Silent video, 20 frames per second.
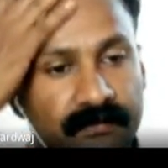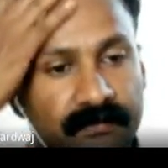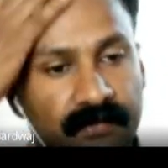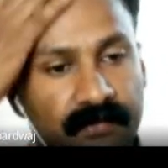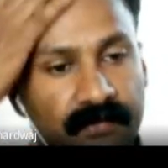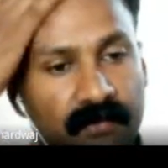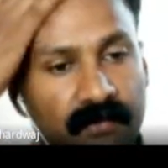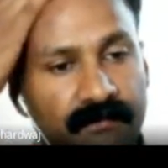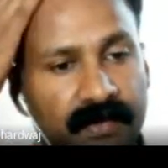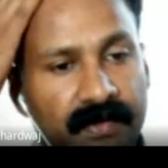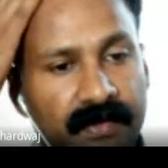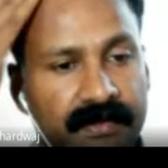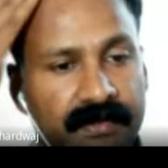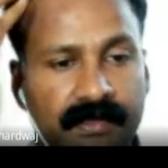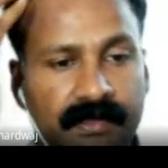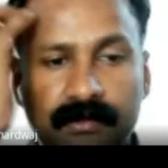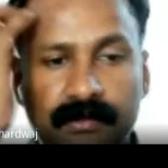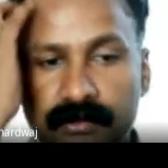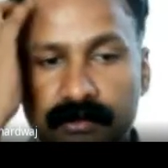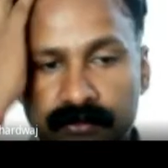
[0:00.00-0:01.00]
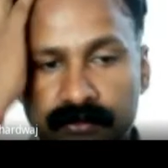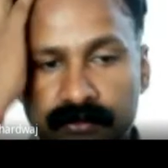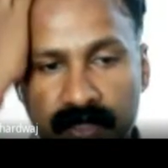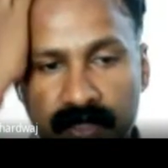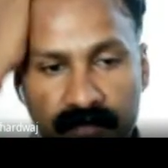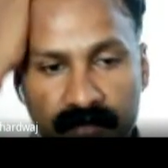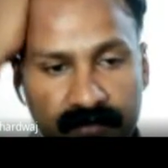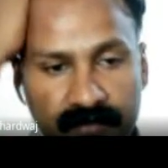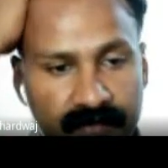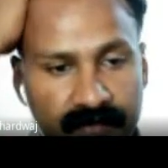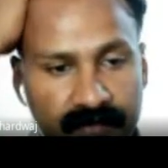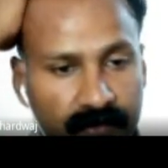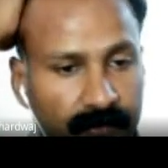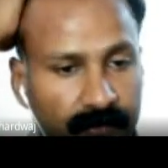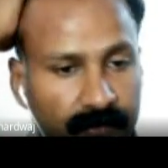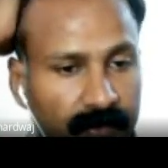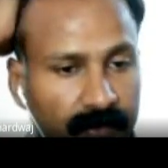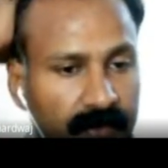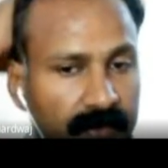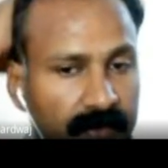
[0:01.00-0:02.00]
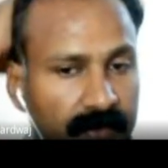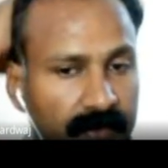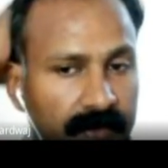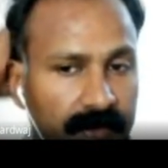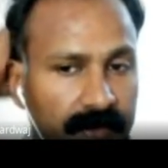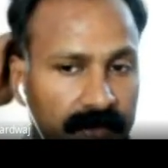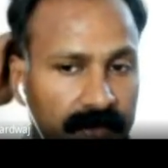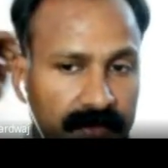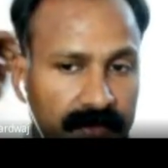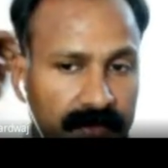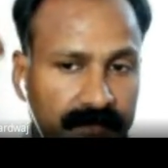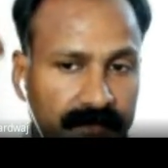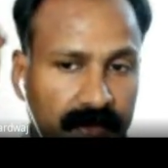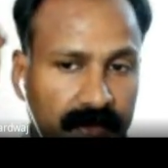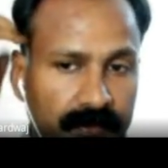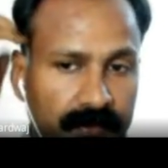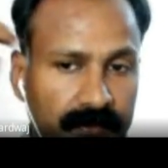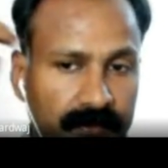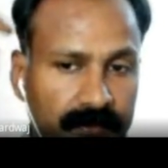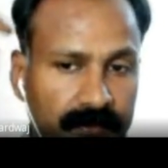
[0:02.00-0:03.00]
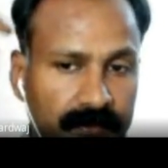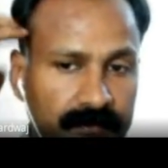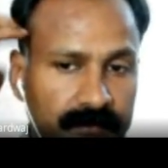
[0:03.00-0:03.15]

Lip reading: form factor equals to RMS value upon DC value.